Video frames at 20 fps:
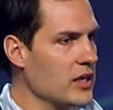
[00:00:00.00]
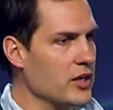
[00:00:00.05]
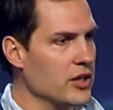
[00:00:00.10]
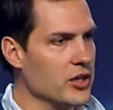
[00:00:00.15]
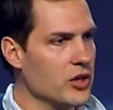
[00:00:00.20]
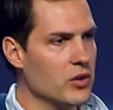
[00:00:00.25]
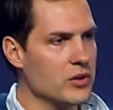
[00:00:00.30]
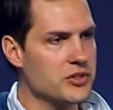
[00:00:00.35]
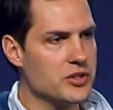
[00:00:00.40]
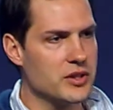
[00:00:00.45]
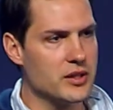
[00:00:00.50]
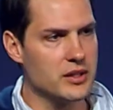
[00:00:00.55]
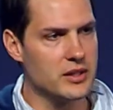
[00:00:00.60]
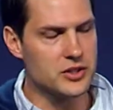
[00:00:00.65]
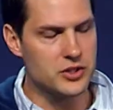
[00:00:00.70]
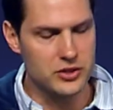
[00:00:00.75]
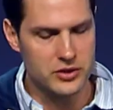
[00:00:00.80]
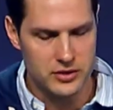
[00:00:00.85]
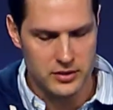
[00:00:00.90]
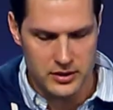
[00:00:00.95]
going to go into the,
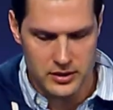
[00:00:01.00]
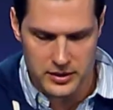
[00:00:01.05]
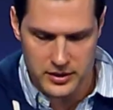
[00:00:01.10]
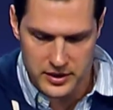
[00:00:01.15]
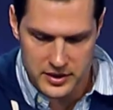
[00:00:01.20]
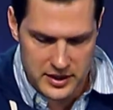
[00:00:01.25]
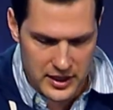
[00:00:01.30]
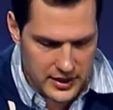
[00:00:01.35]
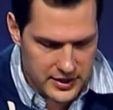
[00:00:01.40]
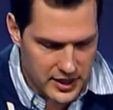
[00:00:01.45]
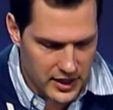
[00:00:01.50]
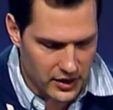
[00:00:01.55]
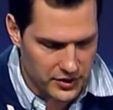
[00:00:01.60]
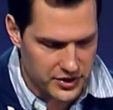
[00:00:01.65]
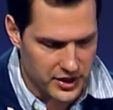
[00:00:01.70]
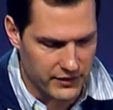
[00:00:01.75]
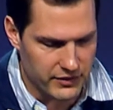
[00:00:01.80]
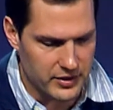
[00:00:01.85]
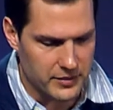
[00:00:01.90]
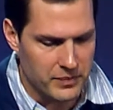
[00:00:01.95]
the details
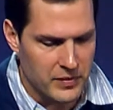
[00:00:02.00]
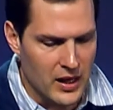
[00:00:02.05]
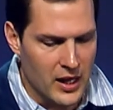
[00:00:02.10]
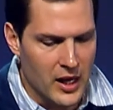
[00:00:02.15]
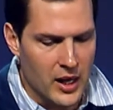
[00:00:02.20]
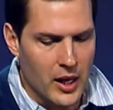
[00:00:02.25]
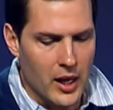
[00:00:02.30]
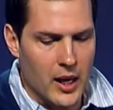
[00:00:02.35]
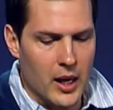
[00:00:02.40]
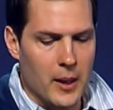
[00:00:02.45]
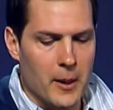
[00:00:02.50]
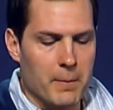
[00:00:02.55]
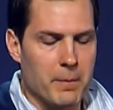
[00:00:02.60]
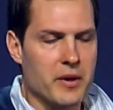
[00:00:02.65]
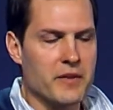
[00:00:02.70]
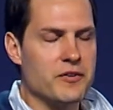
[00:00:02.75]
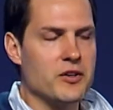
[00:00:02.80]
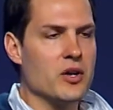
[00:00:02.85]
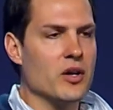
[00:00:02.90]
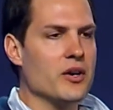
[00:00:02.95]
of it, but
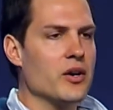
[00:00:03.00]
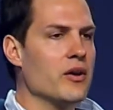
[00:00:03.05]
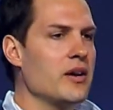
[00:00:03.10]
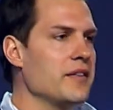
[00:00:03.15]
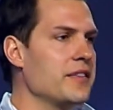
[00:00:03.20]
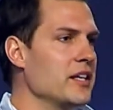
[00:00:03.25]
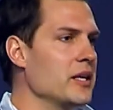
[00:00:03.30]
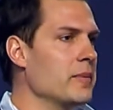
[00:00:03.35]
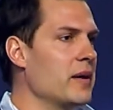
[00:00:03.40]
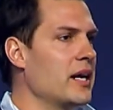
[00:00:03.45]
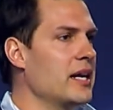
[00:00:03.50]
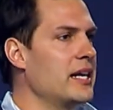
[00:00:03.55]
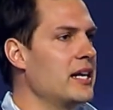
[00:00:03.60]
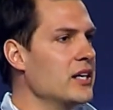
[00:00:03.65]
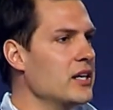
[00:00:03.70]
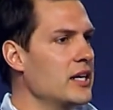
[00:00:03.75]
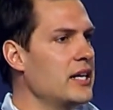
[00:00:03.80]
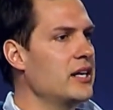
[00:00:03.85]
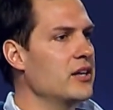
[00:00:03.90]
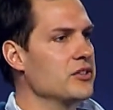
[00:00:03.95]
if you don't know anything about it,
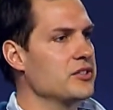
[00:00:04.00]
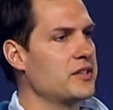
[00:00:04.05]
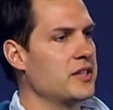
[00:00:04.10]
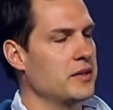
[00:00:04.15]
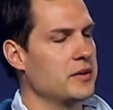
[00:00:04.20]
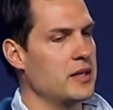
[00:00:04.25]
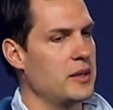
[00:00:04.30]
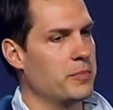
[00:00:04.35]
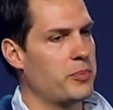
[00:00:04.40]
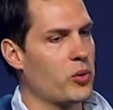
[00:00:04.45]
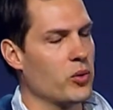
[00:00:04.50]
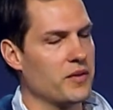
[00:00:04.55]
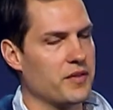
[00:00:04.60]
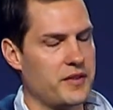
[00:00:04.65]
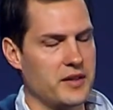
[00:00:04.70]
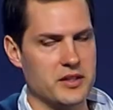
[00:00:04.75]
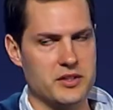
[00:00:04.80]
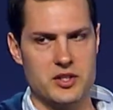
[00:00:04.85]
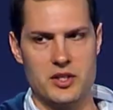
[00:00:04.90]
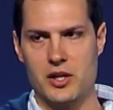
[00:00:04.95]
here, here's the important
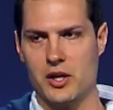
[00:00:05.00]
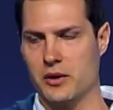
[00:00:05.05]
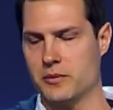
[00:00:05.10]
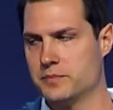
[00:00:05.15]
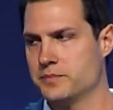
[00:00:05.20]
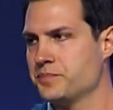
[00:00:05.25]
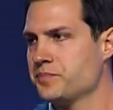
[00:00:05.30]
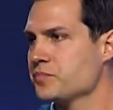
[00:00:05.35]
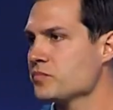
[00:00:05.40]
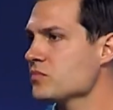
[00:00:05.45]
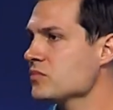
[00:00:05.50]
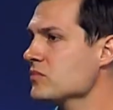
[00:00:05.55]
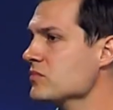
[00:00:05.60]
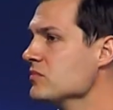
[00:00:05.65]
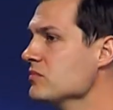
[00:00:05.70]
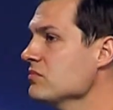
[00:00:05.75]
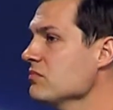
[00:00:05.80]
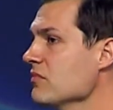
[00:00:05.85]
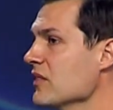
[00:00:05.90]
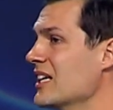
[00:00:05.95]
things to know,
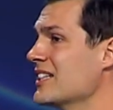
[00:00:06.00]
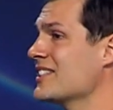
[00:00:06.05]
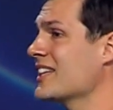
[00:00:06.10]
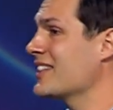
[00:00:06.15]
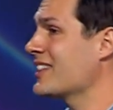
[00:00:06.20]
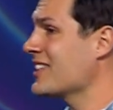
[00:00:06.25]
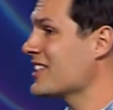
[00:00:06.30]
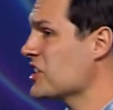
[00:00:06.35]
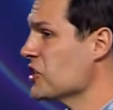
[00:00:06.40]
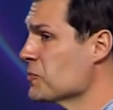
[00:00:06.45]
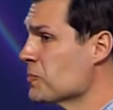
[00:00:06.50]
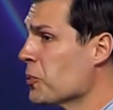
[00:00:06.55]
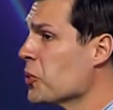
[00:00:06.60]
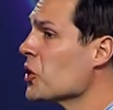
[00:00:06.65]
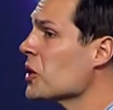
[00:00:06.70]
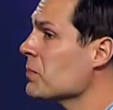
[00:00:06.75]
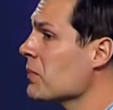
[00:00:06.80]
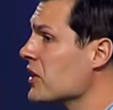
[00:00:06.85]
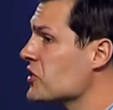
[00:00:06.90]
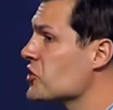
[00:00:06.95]
is that this is
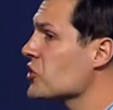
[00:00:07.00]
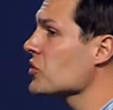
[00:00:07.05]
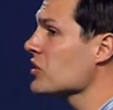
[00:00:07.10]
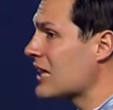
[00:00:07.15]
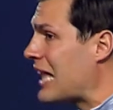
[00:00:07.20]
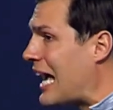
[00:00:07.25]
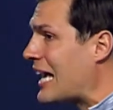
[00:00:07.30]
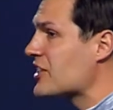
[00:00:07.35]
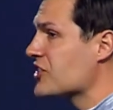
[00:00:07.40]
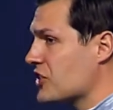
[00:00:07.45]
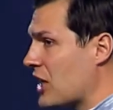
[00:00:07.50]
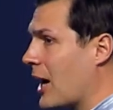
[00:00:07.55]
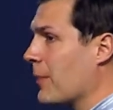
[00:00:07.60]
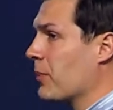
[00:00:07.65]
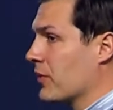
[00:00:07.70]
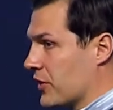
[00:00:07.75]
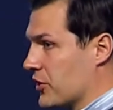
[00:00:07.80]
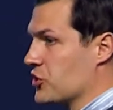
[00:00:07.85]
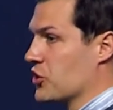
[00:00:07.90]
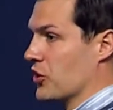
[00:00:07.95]
pretty much your last stop
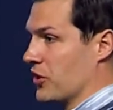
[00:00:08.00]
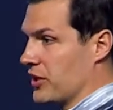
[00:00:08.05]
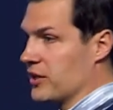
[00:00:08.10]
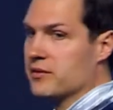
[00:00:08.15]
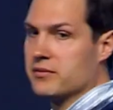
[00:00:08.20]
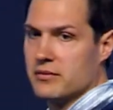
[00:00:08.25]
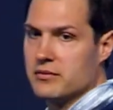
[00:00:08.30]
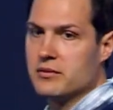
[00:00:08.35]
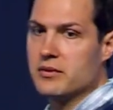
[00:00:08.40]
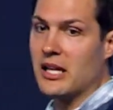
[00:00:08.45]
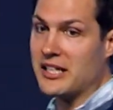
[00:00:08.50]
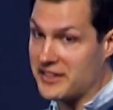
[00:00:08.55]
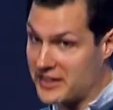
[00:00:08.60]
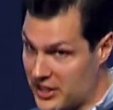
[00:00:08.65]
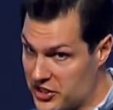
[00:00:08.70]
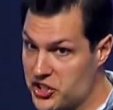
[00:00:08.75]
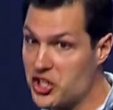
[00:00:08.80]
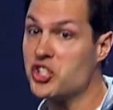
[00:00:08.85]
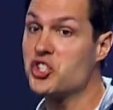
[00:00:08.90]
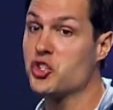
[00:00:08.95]
on the journey. Like,
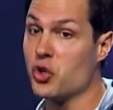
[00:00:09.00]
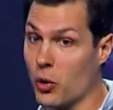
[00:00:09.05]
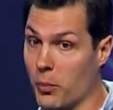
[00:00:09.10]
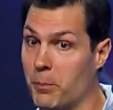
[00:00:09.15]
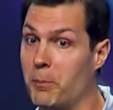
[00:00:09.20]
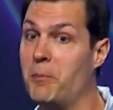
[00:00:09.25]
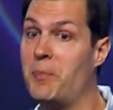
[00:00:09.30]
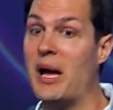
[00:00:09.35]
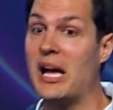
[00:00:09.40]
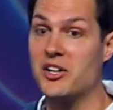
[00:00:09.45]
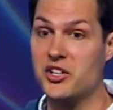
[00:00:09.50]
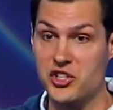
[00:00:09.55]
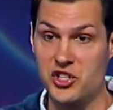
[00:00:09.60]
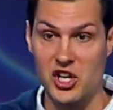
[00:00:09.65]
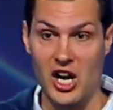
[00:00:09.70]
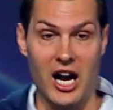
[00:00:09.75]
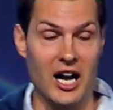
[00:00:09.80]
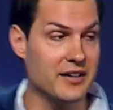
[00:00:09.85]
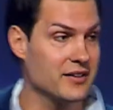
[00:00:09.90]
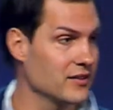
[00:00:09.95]
this is your best
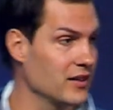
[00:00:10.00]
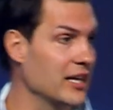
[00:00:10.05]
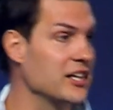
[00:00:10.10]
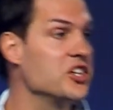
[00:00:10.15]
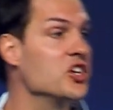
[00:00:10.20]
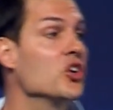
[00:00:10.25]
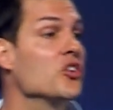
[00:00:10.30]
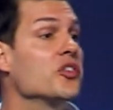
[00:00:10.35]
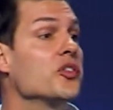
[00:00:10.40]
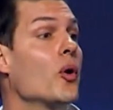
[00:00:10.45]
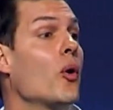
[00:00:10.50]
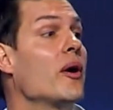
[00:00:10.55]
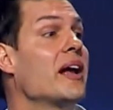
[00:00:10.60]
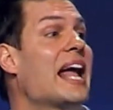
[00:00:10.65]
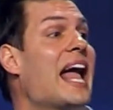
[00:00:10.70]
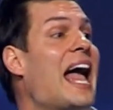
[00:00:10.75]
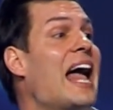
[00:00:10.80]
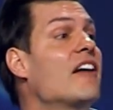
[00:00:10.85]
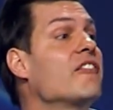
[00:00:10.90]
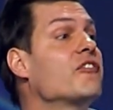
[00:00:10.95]
shot. Like, you're throwing
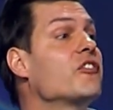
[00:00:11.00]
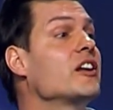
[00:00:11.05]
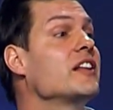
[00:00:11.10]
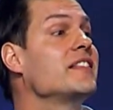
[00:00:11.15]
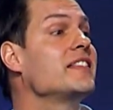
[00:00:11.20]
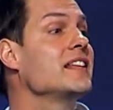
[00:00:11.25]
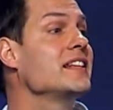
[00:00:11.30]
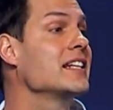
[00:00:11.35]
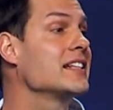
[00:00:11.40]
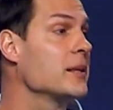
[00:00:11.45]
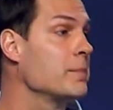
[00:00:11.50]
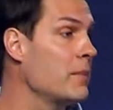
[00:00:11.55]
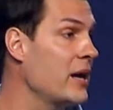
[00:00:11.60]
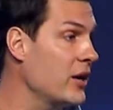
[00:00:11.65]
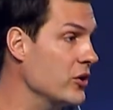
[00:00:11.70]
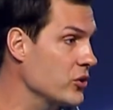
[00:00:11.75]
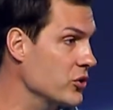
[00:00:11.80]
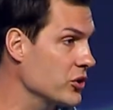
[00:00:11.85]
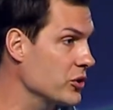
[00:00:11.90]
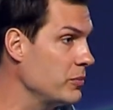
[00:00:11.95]
everything that the
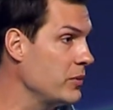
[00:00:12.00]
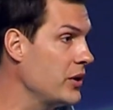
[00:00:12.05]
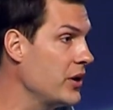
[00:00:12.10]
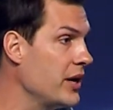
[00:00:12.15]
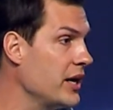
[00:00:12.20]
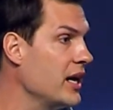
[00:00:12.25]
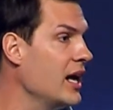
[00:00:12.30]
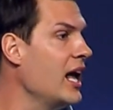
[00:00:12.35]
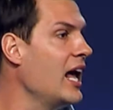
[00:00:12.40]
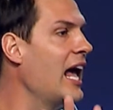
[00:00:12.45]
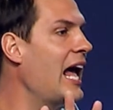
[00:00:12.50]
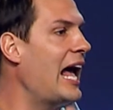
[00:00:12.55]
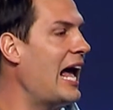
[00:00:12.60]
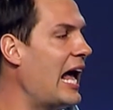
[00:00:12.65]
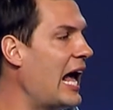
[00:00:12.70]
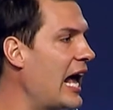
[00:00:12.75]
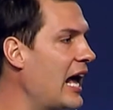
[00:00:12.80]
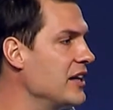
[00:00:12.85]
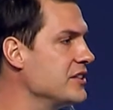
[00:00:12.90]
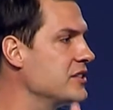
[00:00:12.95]
medical community
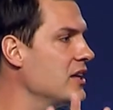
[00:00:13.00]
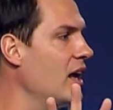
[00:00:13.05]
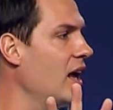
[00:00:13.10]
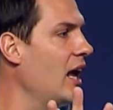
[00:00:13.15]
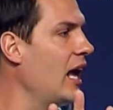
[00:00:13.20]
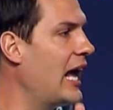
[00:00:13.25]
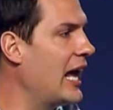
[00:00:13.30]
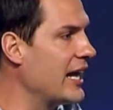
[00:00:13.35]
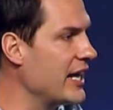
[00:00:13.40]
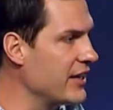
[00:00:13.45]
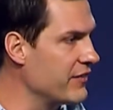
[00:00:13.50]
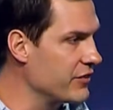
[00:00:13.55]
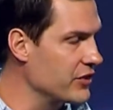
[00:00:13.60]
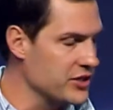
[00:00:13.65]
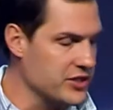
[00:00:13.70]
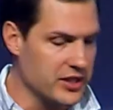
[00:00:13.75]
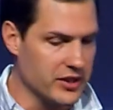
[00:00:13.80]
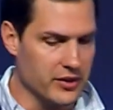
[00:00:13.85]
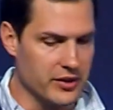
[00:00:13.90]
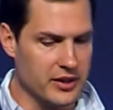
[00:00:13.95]
has at
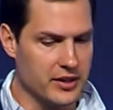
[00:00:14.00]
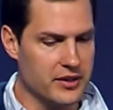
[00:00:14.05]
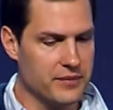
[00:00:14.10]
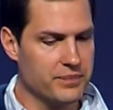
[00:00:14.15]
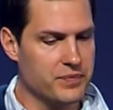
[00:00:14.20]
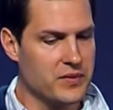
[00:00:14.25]
infertility.